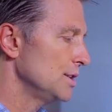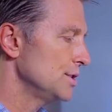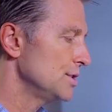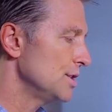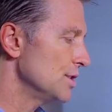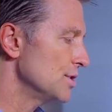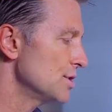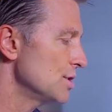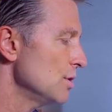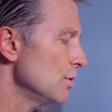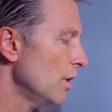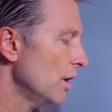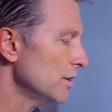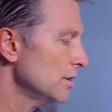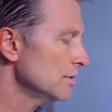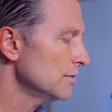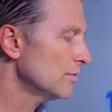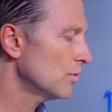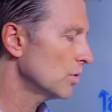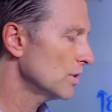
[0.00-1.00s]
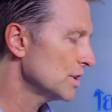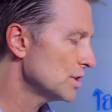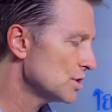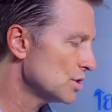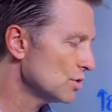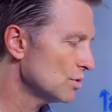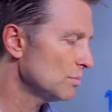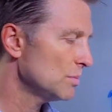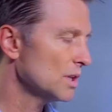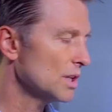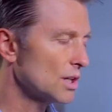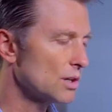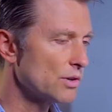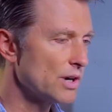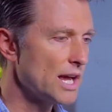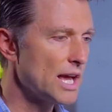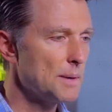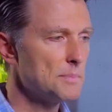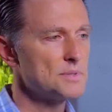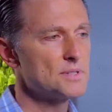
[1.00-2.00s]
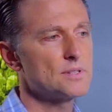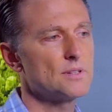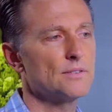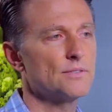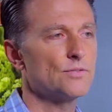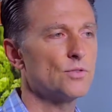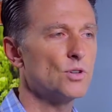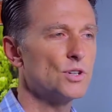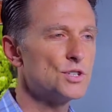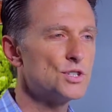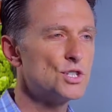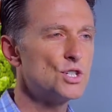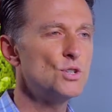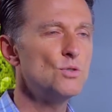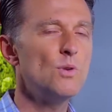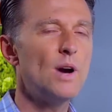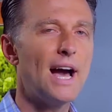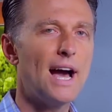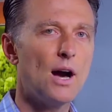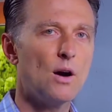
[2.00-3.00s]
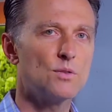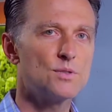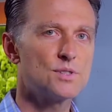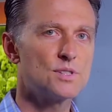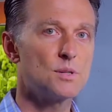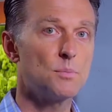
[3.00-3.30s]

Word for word: to 242 milligrams for a two ounce,